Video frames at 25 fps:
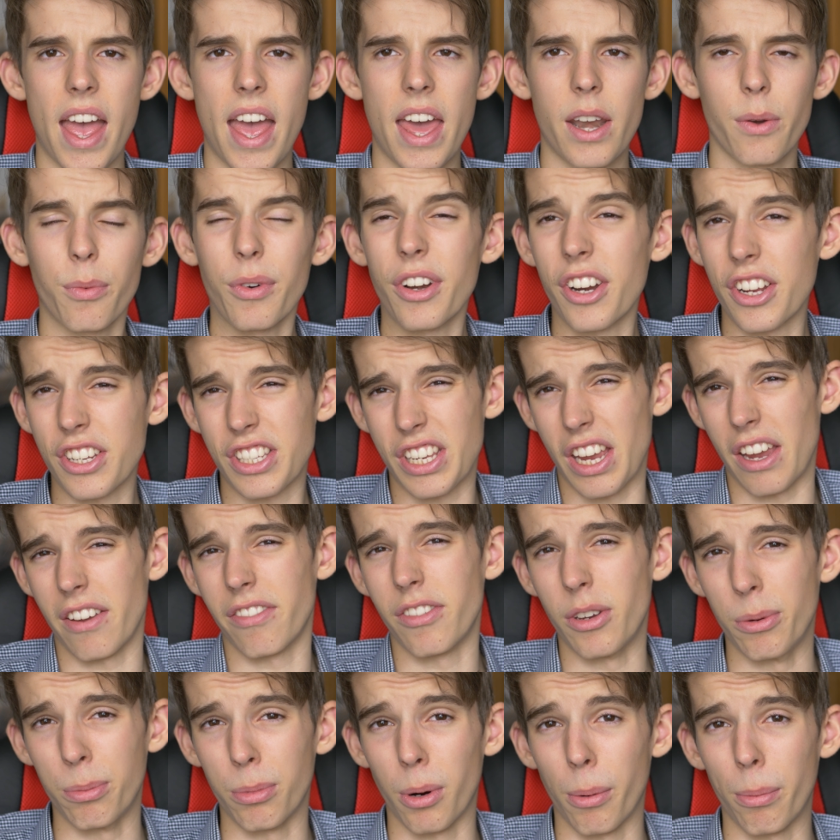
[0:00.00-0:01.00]
and when I say
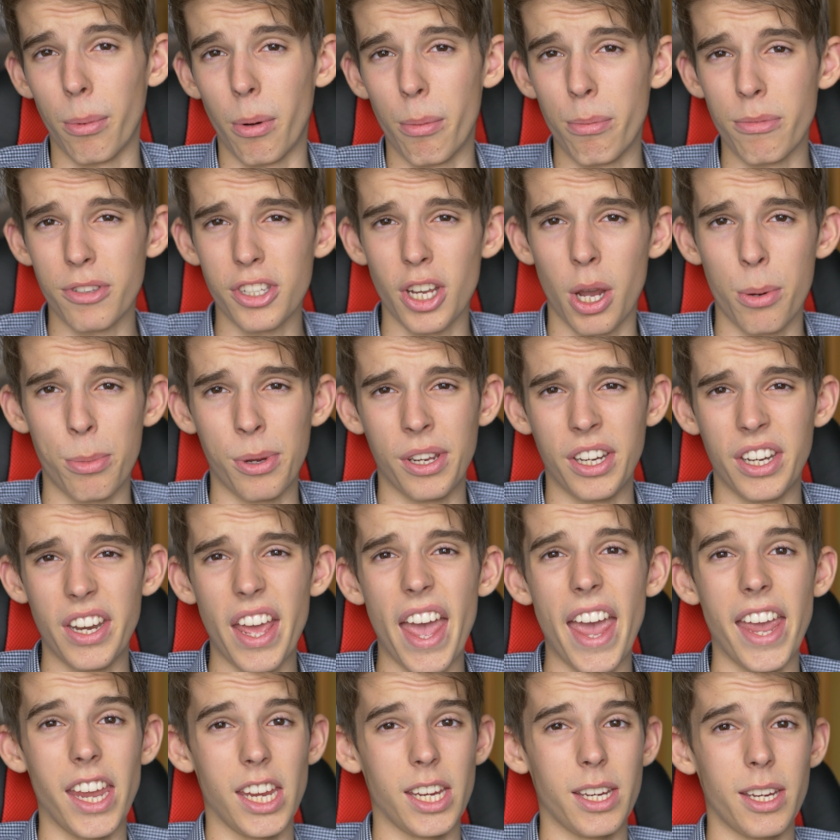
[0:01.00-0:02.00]
a few problems, I mean
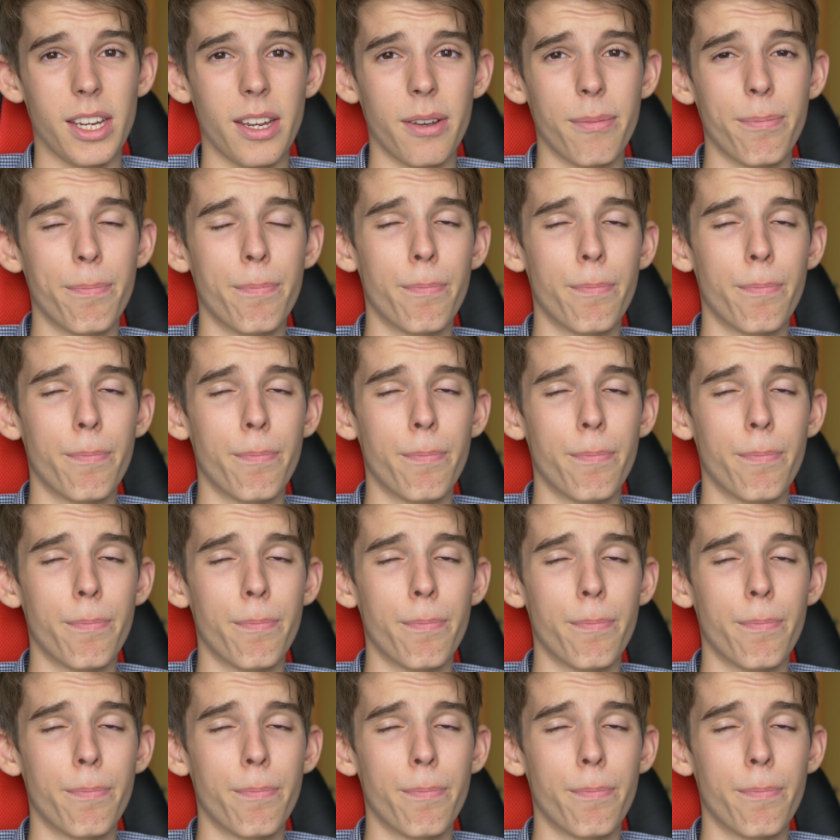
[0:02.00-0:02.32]
a